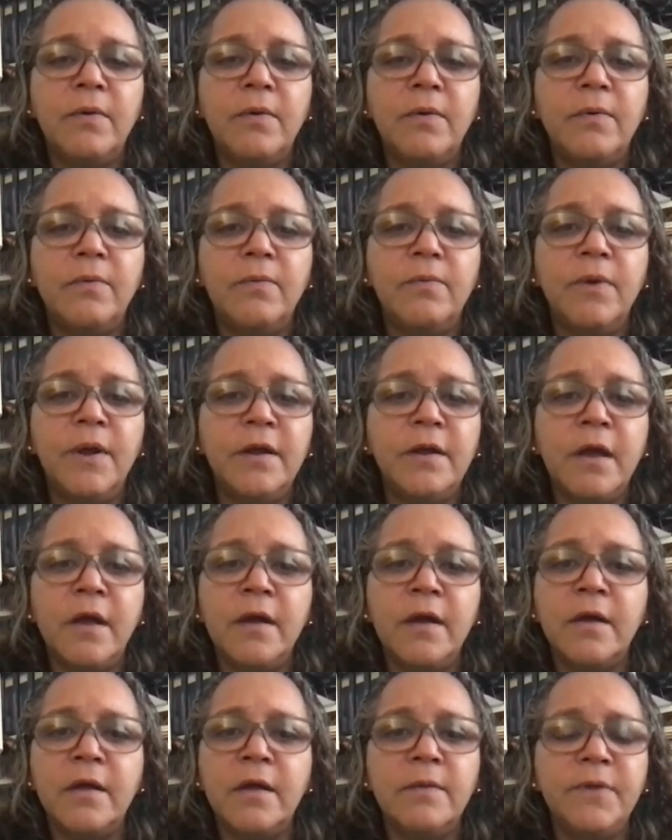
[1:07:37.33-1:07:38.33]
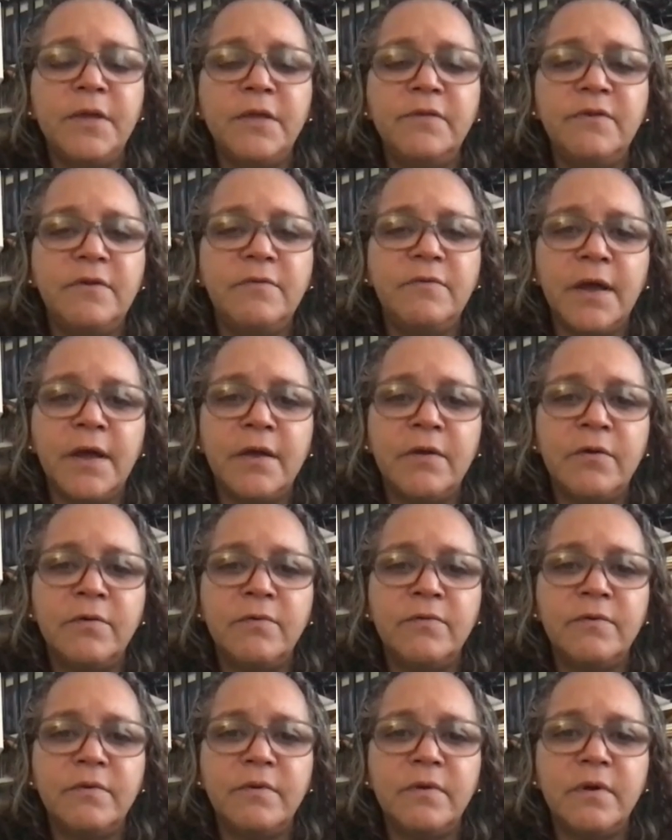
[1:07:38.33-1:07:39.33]
We're not going to be
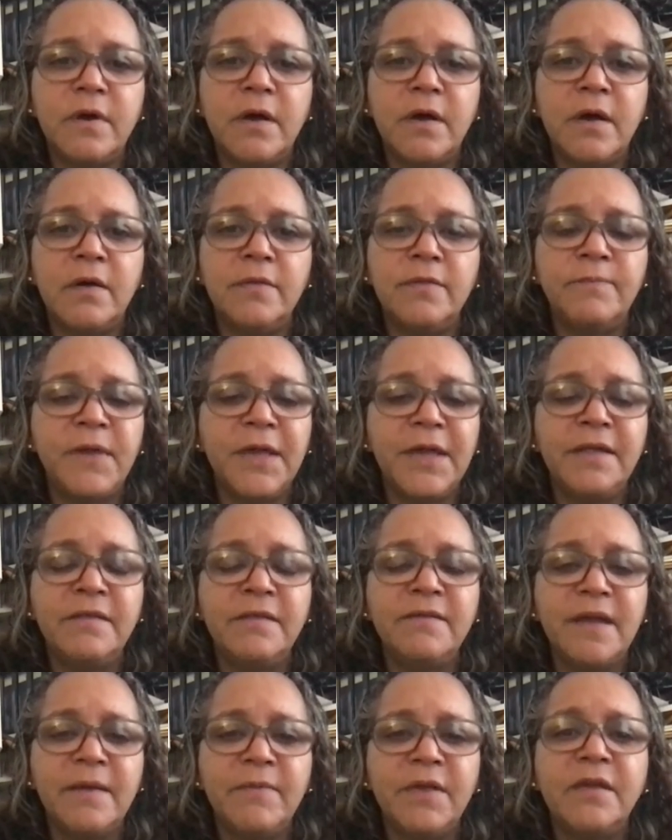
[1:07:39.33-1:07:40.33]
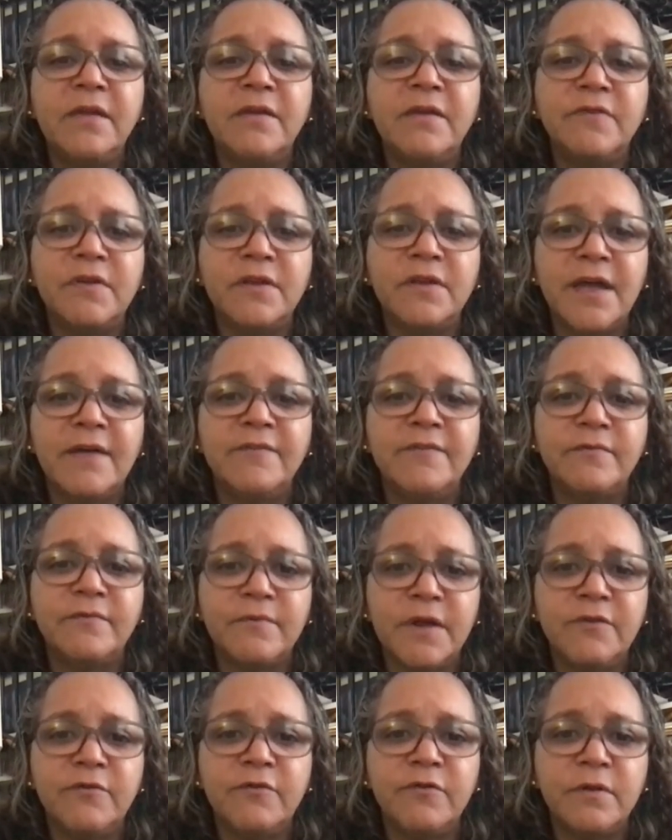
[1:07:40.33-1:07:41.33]
derailed. The pandemic is
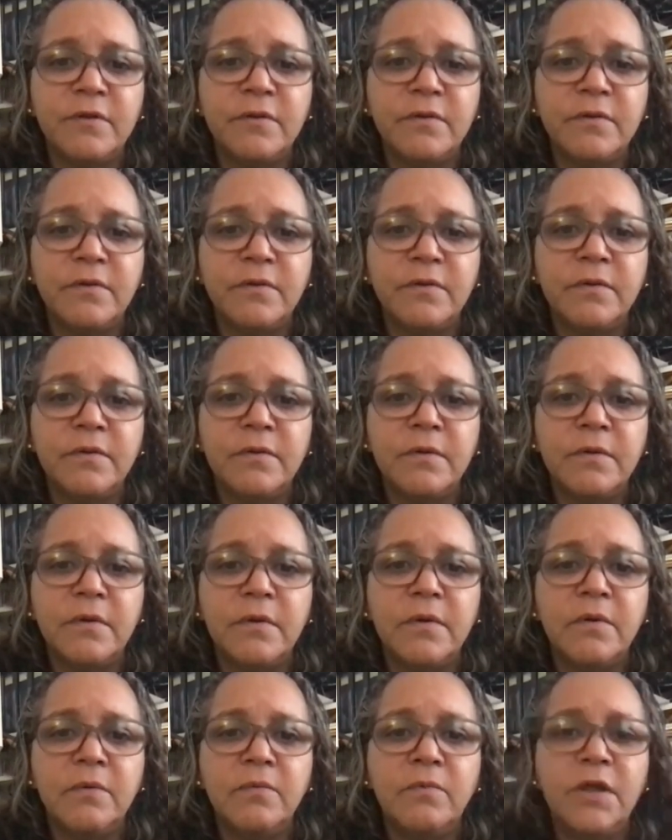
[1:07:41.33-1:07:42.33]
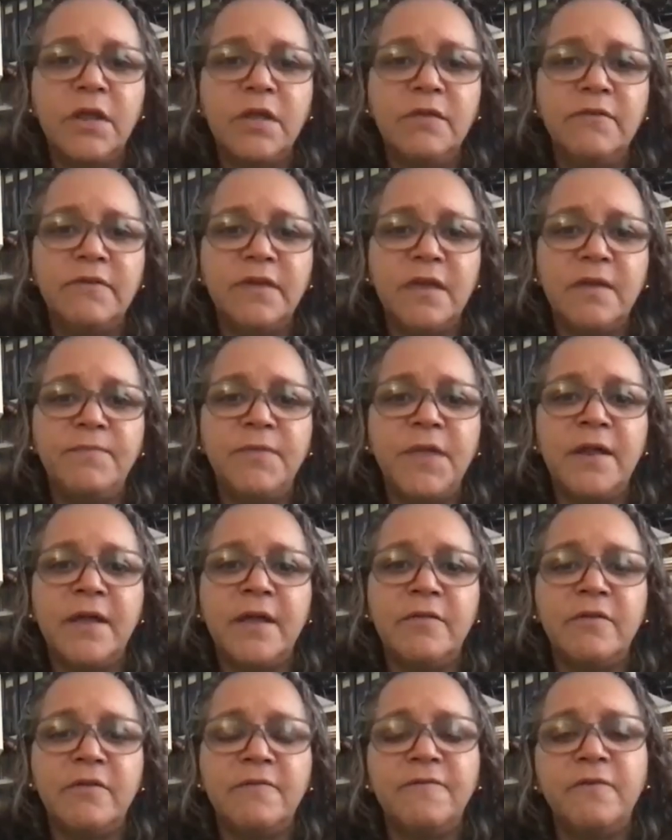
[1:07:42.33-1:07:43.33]
incarceration. We need to keep that
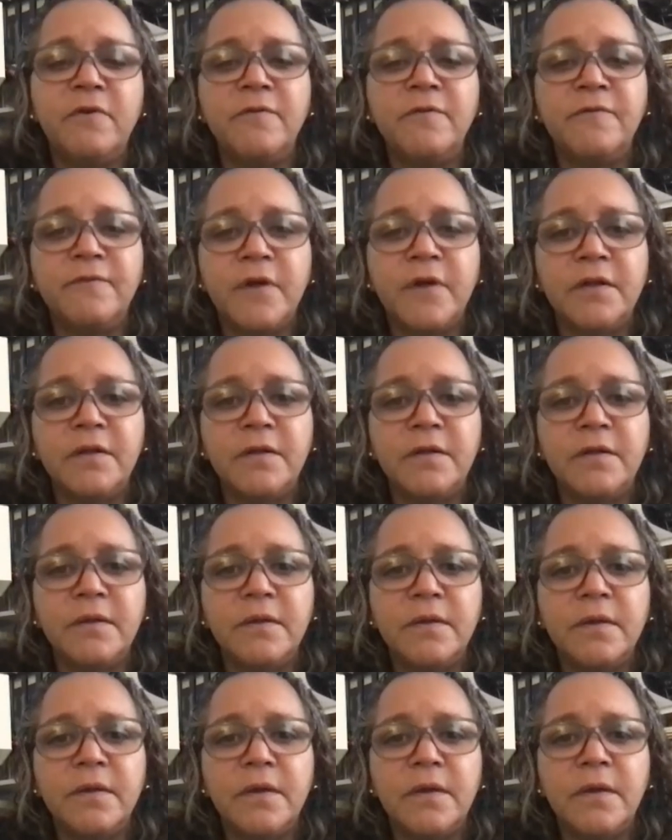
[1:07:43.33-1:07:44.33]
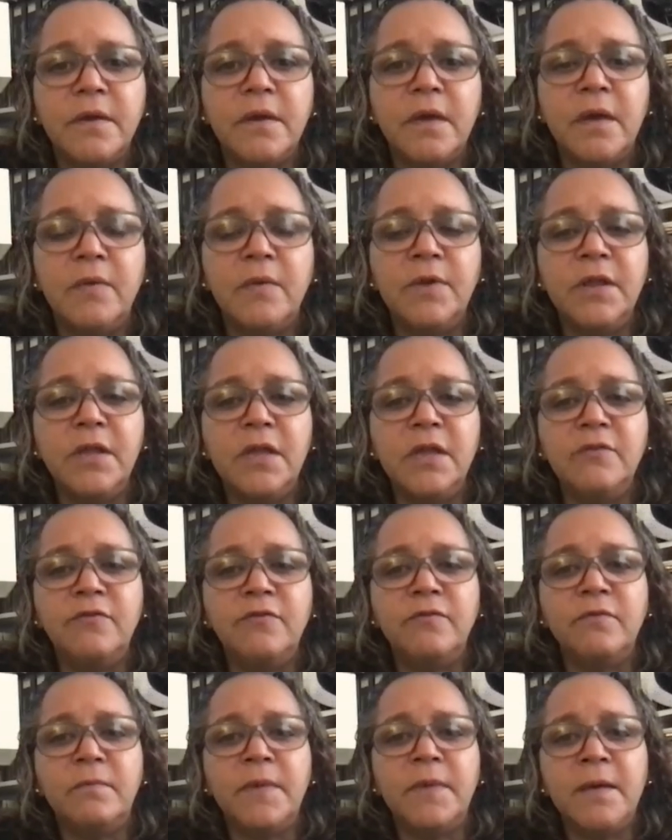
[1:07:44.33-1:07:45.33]
at the forefront. And we need to
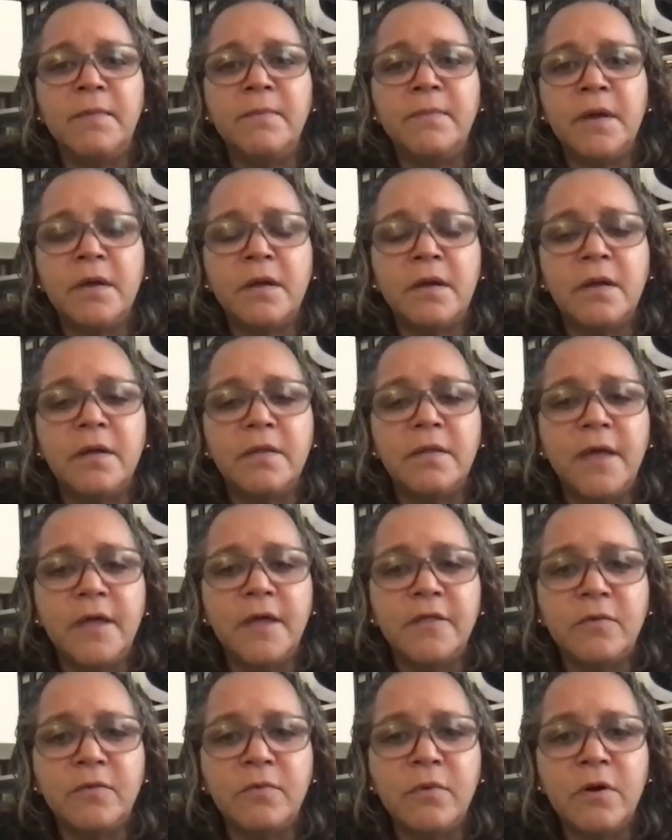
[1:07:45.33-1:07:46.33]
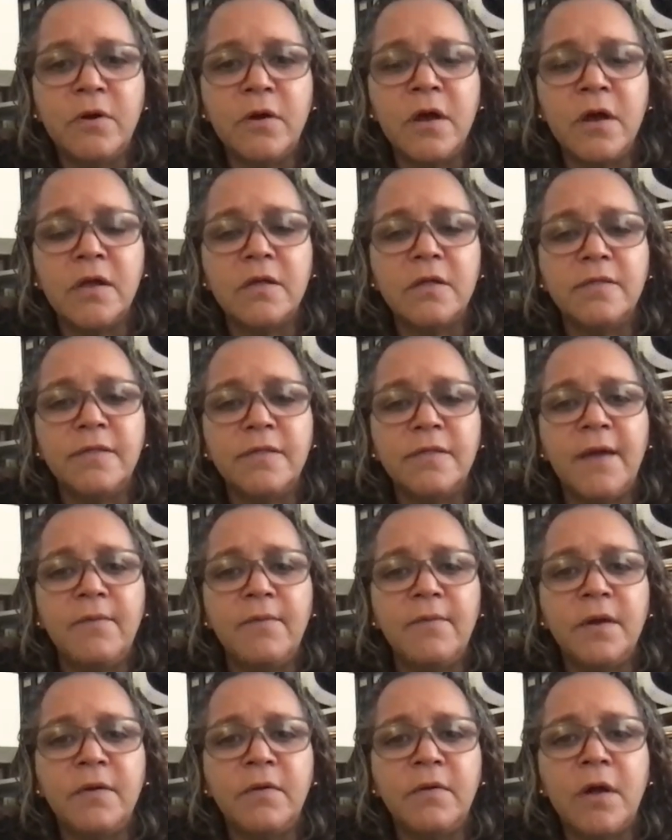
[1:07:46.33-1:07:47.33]
remember that the work that
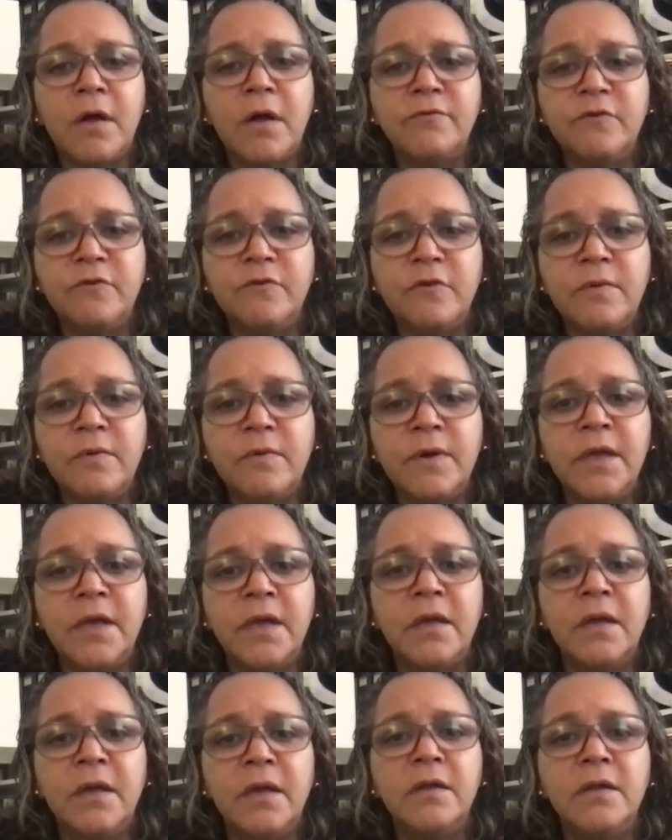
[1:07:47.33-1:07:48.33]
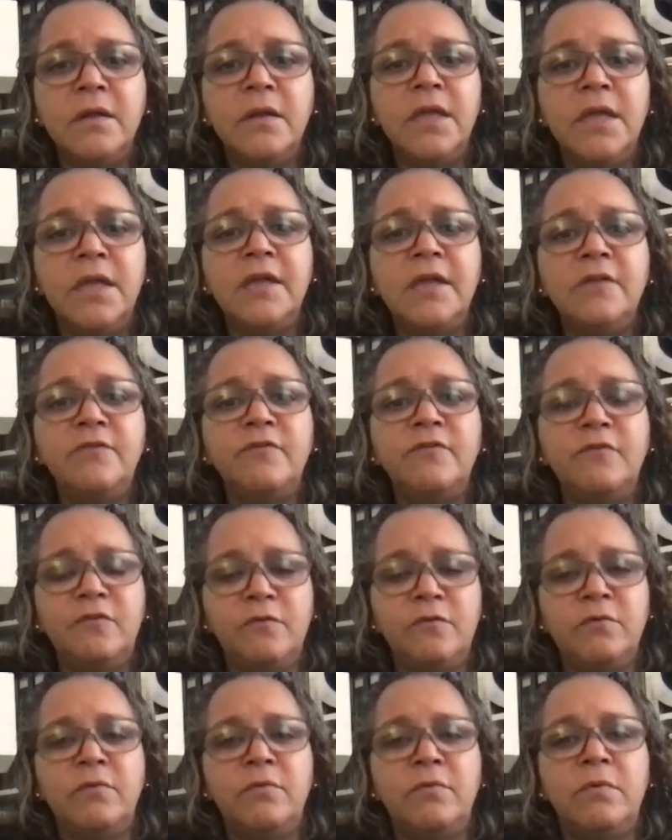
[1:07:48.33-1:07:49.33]
we're all doing needs
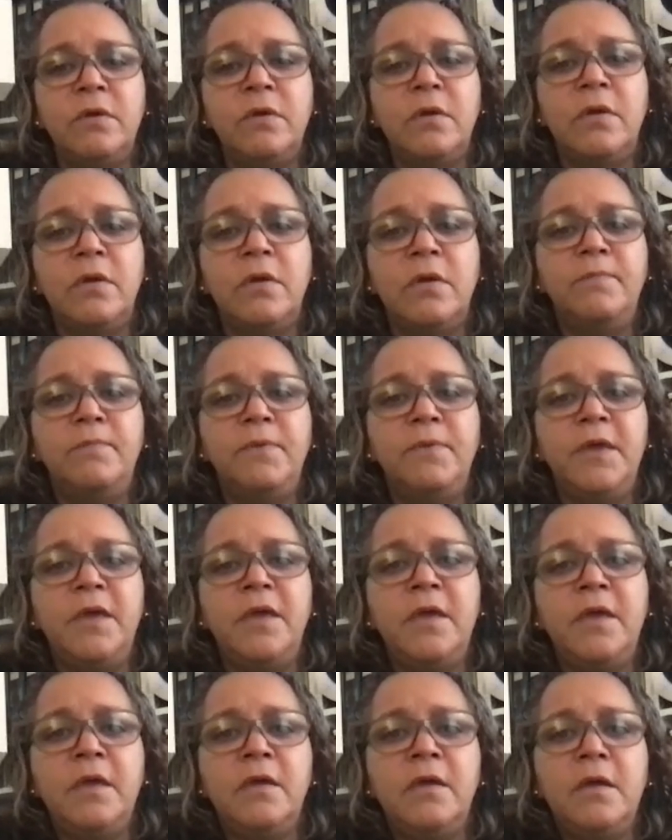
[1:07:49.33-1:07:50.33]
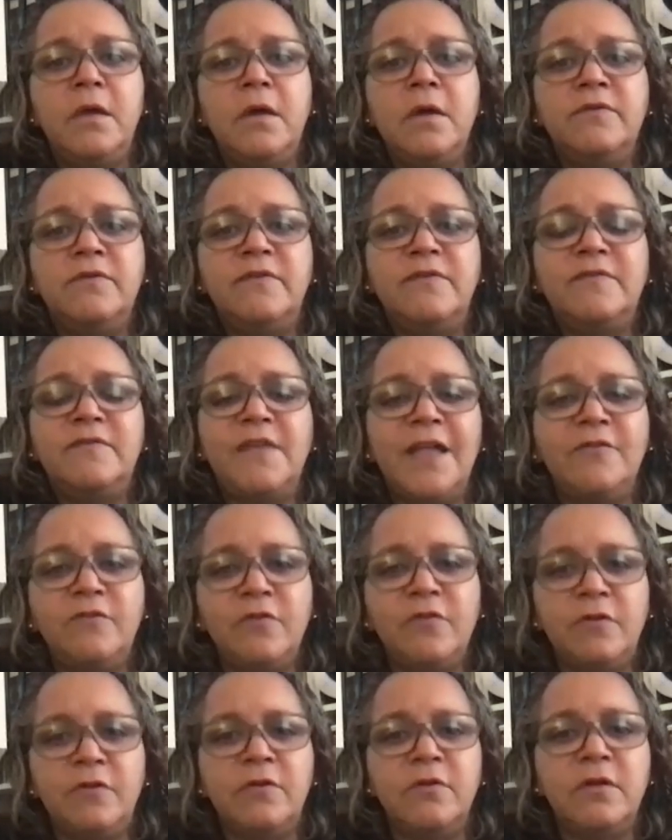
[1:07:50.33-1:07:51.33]
to be
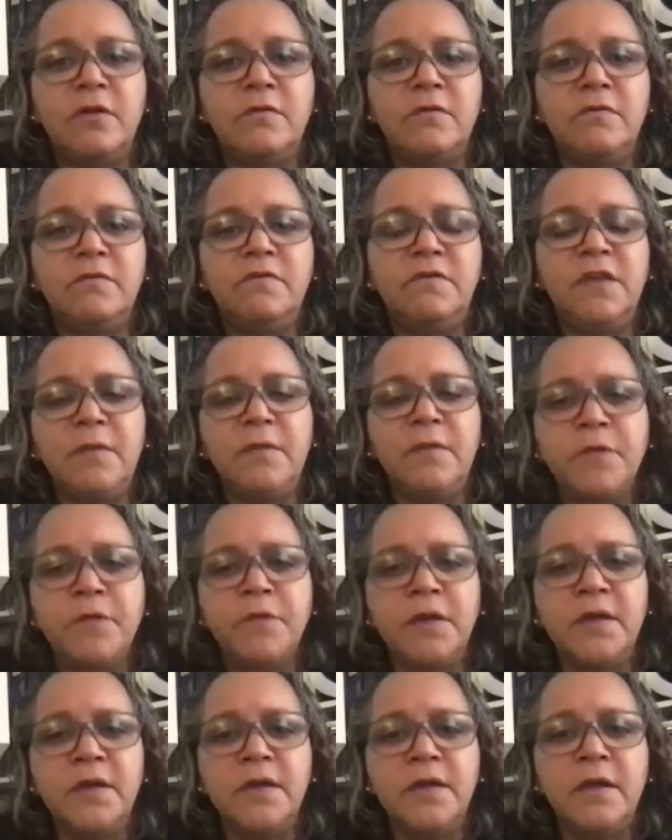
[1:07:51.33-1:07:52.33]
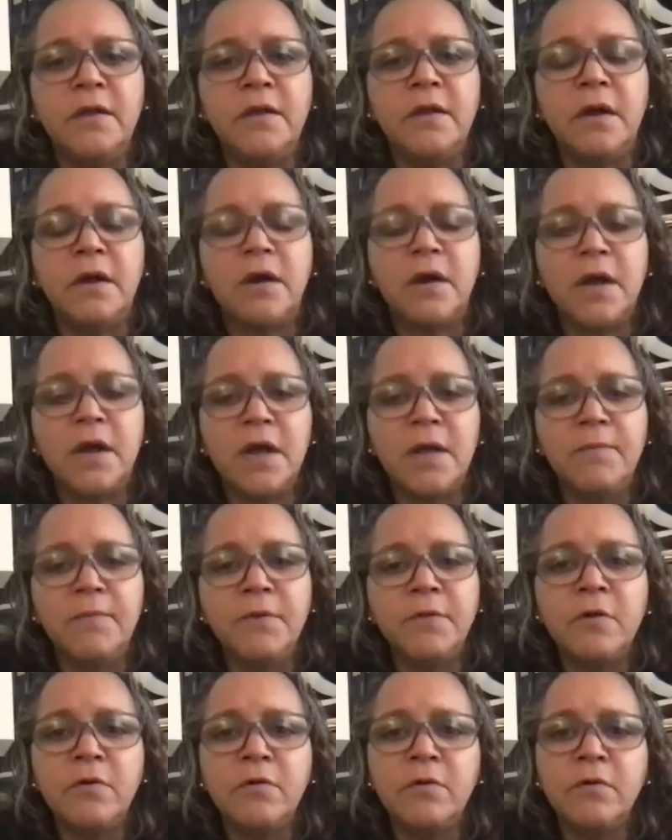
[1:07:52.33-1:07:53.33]
centered deeply in our
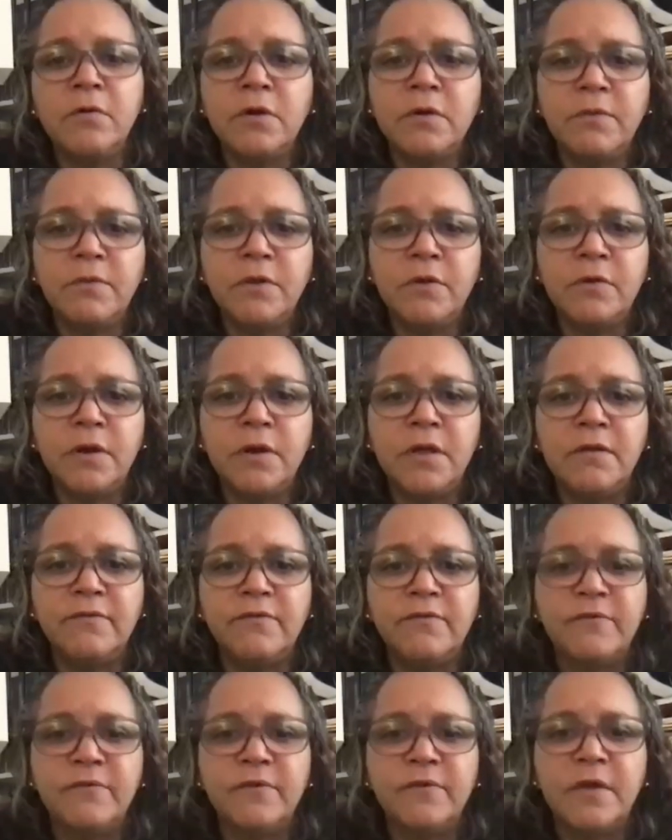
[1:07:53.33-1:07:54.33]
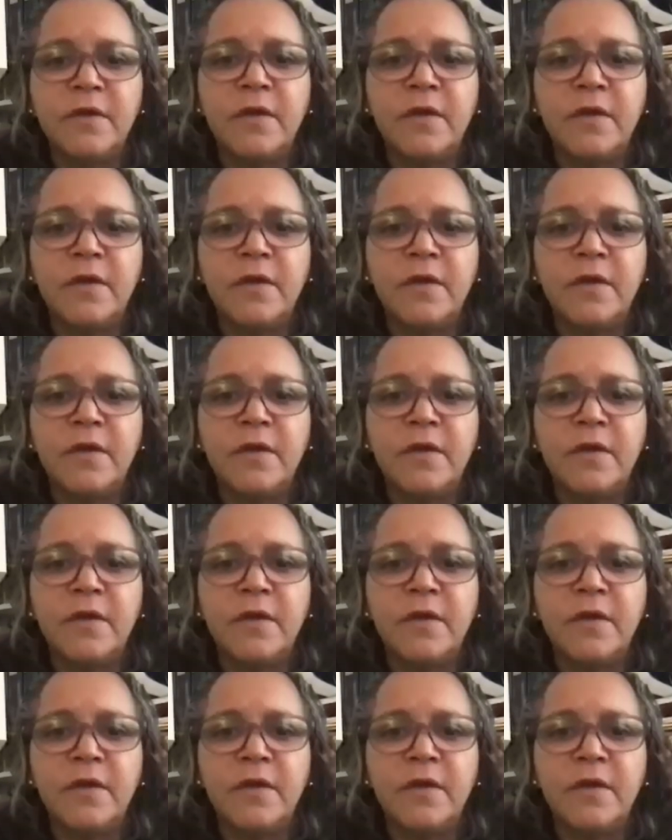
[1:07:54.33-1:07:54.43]
hyperlocal communities.